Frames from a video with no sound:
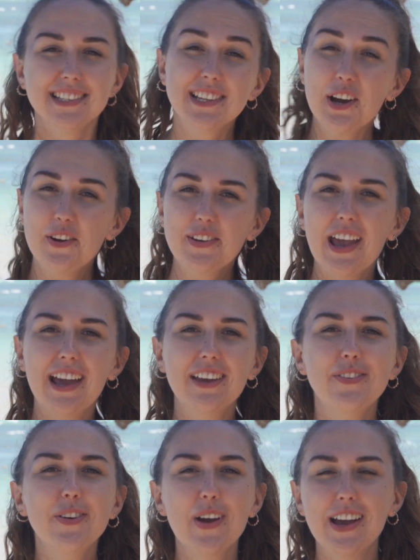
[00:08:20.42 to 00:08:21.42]
So yeah,
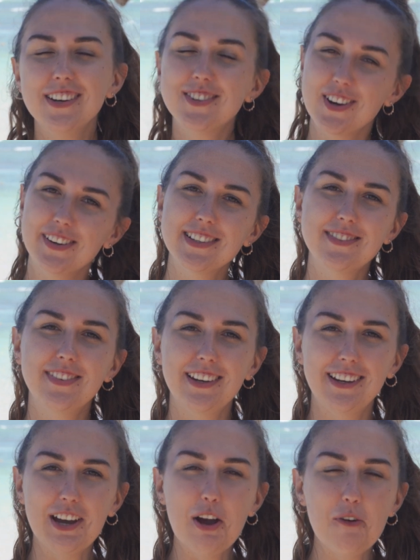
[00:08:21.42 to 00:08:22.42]
if you enjoyed this
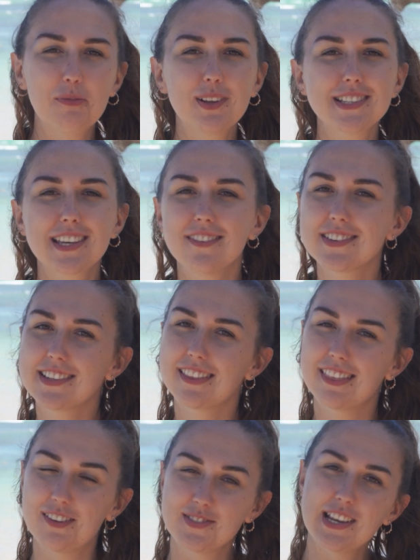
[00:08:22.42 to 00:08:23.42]
video, please give us a
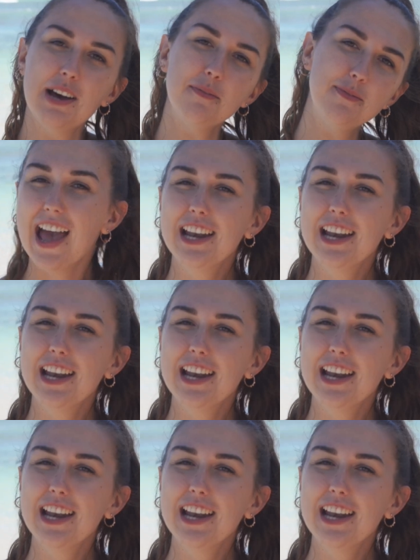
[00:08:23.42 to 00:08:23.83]
thumbs up.